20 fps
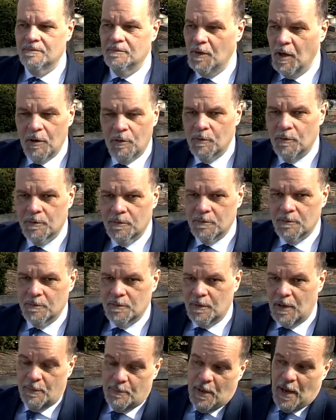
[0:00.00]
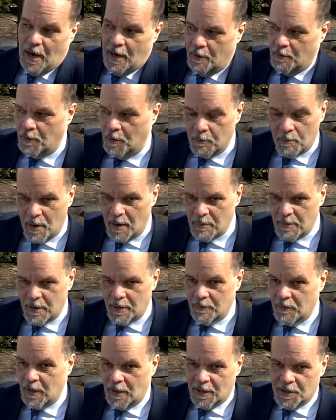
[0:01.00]
No. I mean, I don't know,
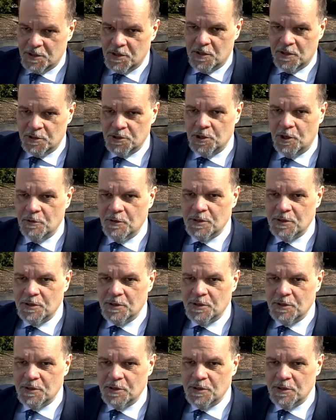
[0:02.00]
maybe. If they listen to the show